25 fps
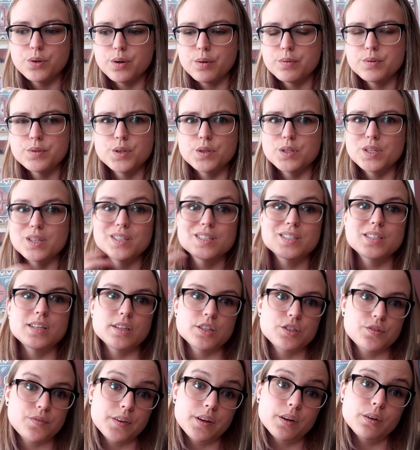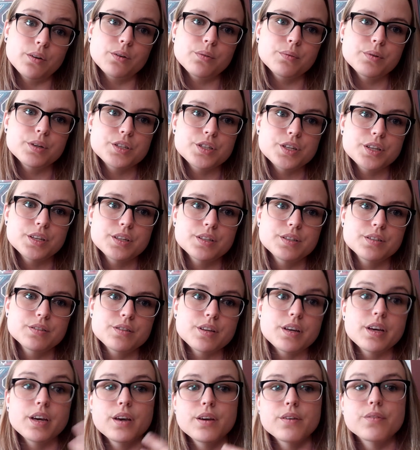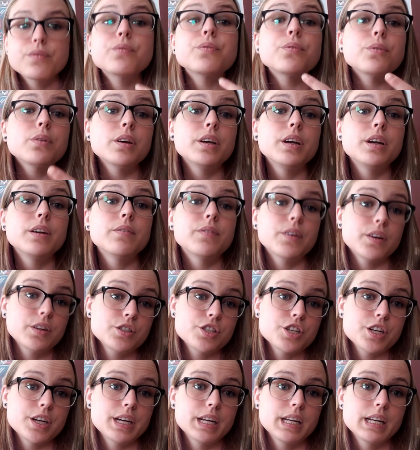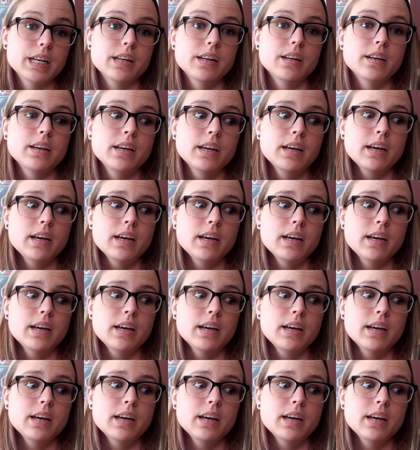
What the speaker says: I was using Stitch Fiddle, which is a free version